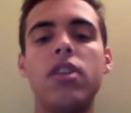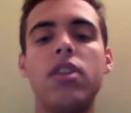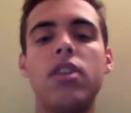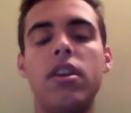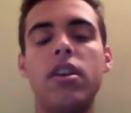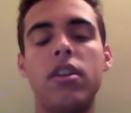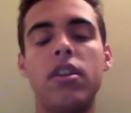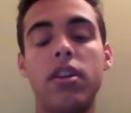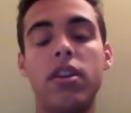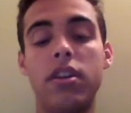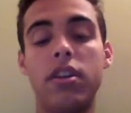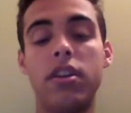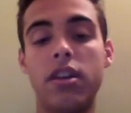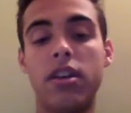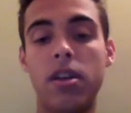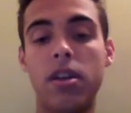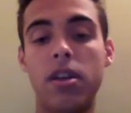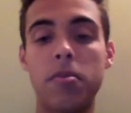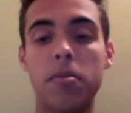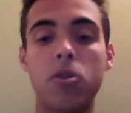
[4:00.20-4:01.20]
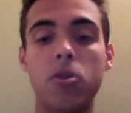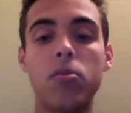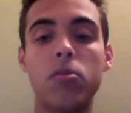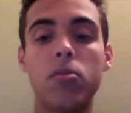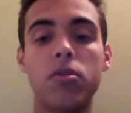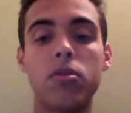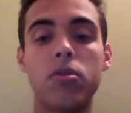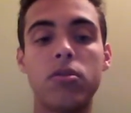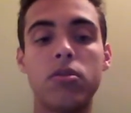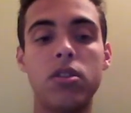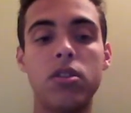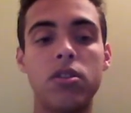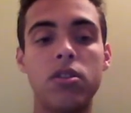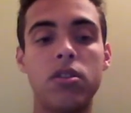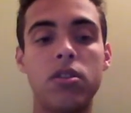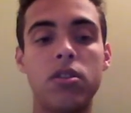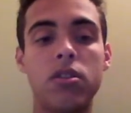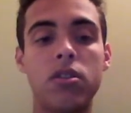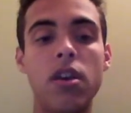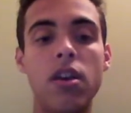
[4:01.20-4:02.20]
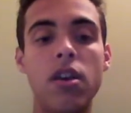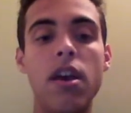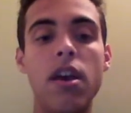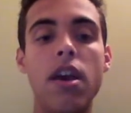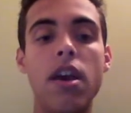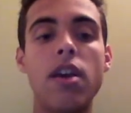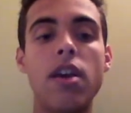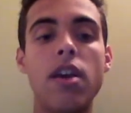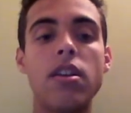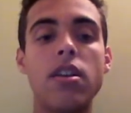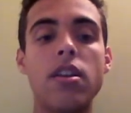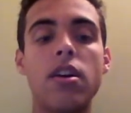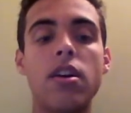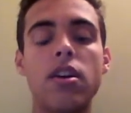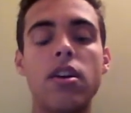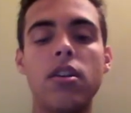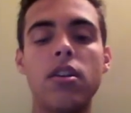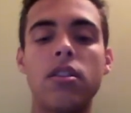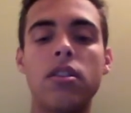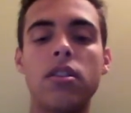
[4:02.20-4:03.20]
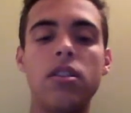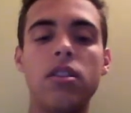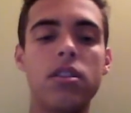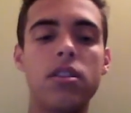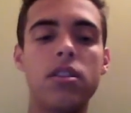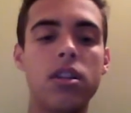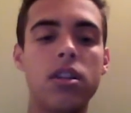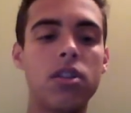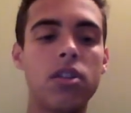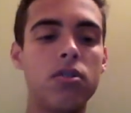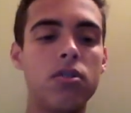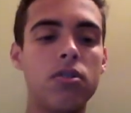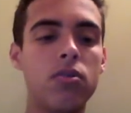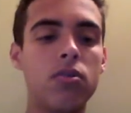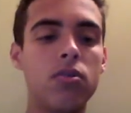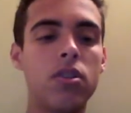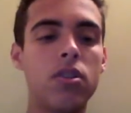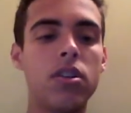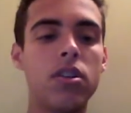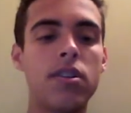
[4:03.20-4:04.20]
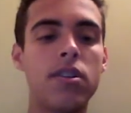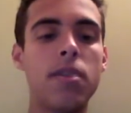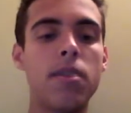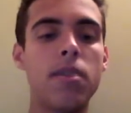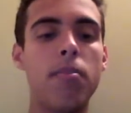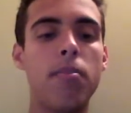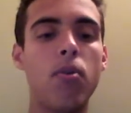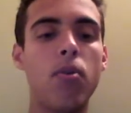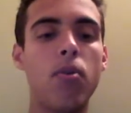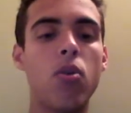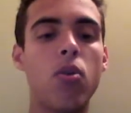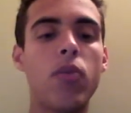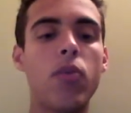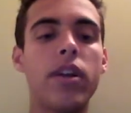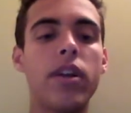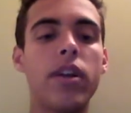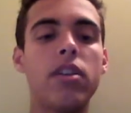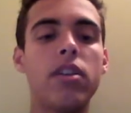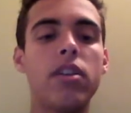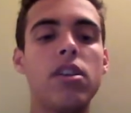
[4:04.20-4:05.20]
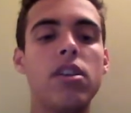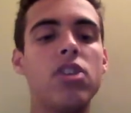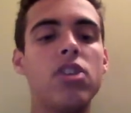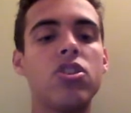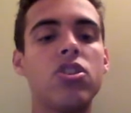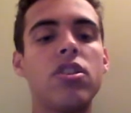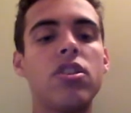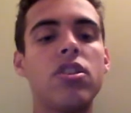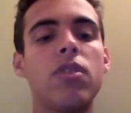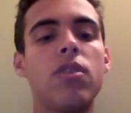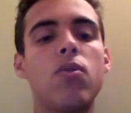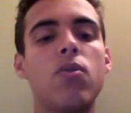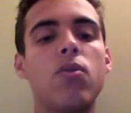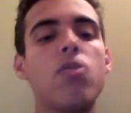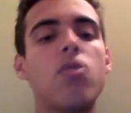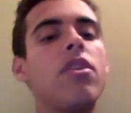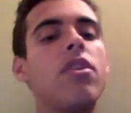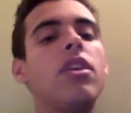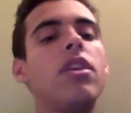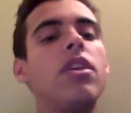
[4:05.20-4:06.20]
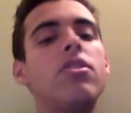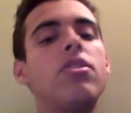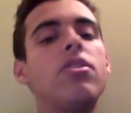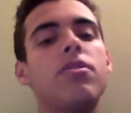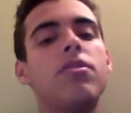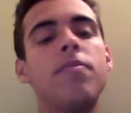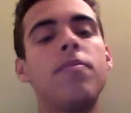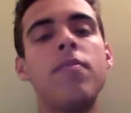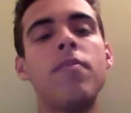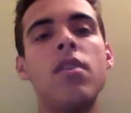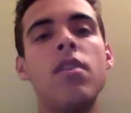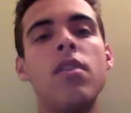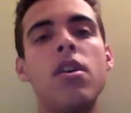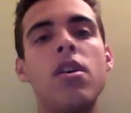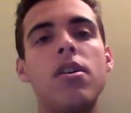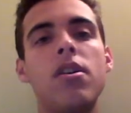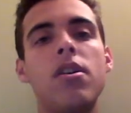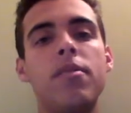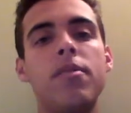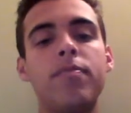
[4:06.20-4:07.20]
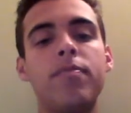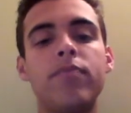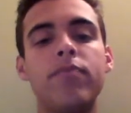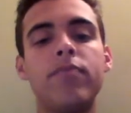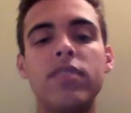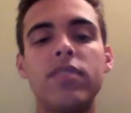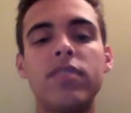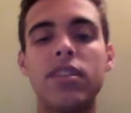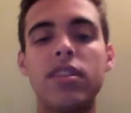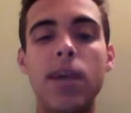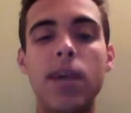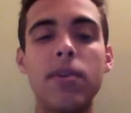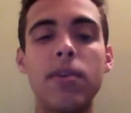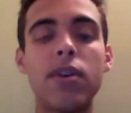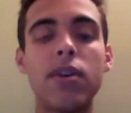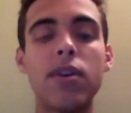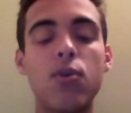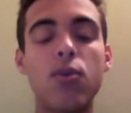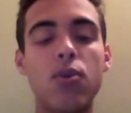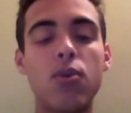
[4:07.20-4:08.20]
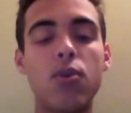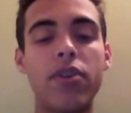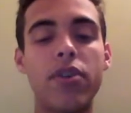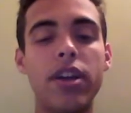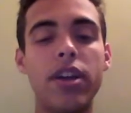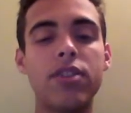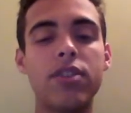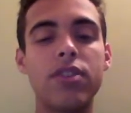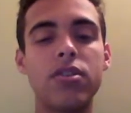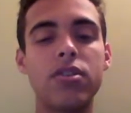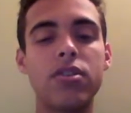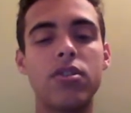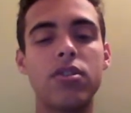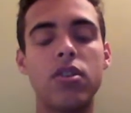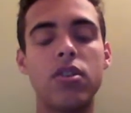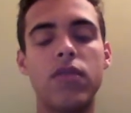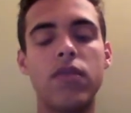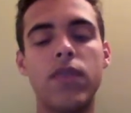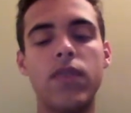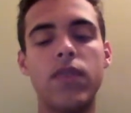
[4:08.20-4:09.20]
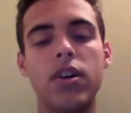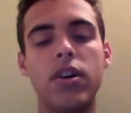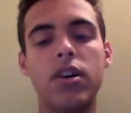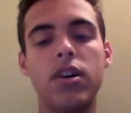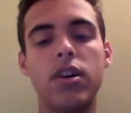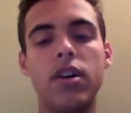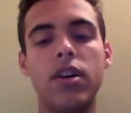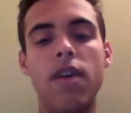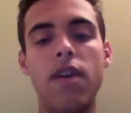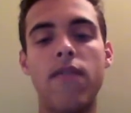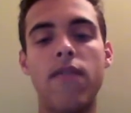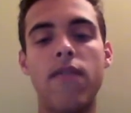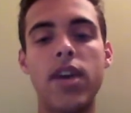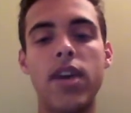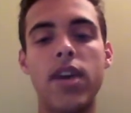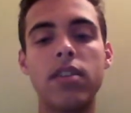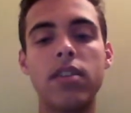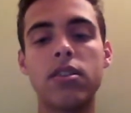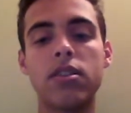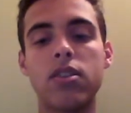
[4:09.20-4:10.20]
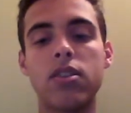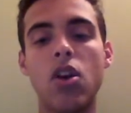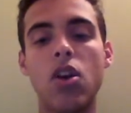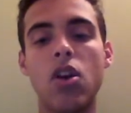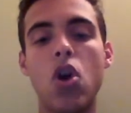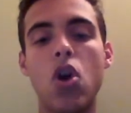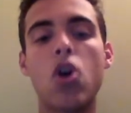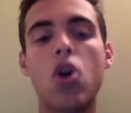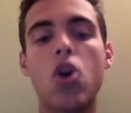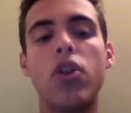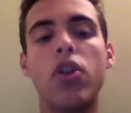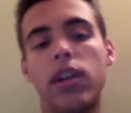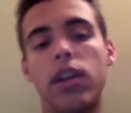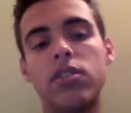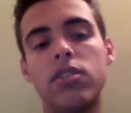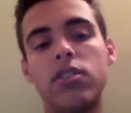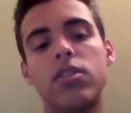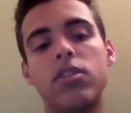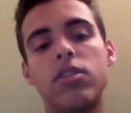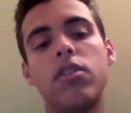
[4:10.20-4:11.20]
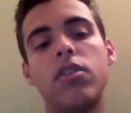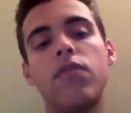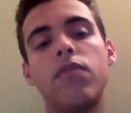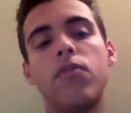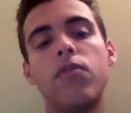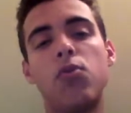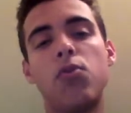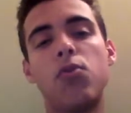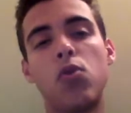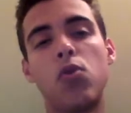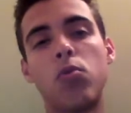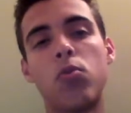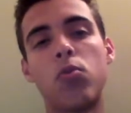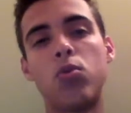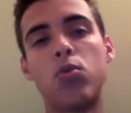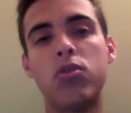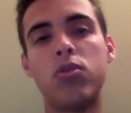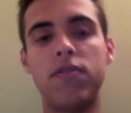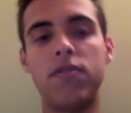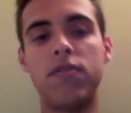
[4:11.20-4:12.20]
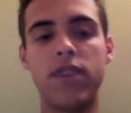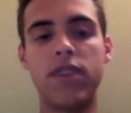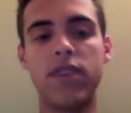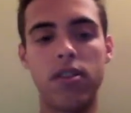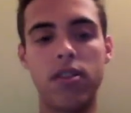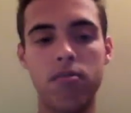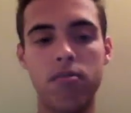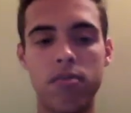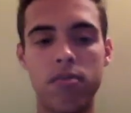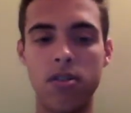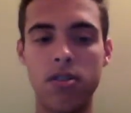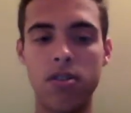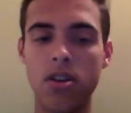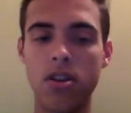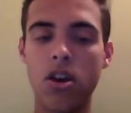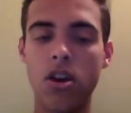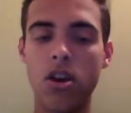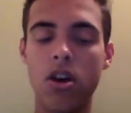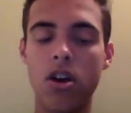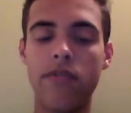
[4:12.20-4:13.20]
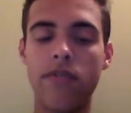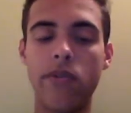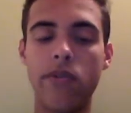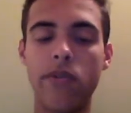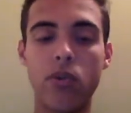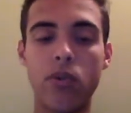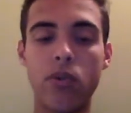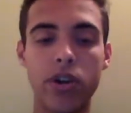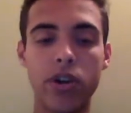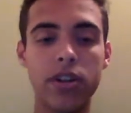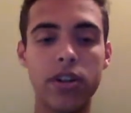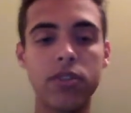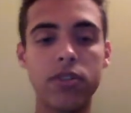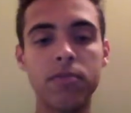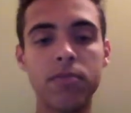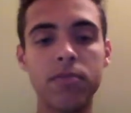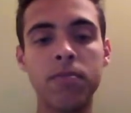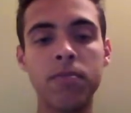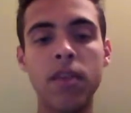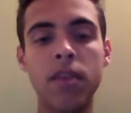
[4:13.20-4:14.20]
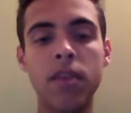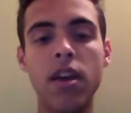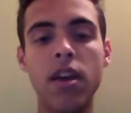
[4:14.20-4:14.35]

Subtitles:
and again, dynamic homeostasis. And these can include temporal regulation and coordination. Um, Timing and coordination of events are necessary for normal development of an organism,